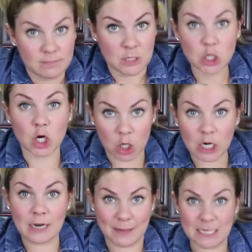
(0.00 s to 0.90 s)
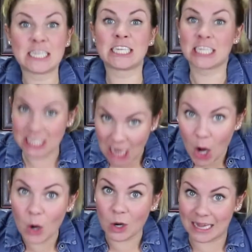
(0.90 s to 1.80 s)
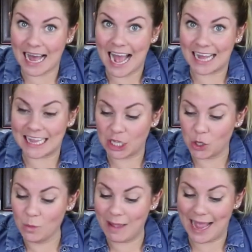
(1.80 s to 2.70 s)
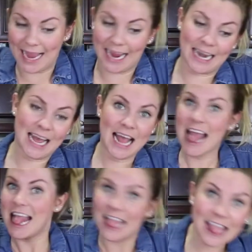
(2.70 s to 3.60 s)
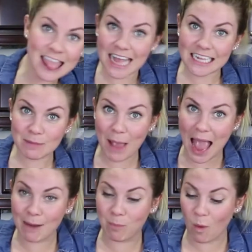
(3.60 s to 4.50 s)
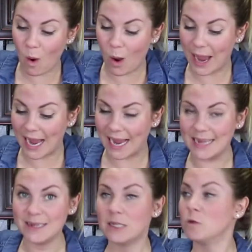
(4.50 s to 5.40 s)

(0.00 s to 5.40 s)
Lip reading: You're gonna be so glad that you made this bad boy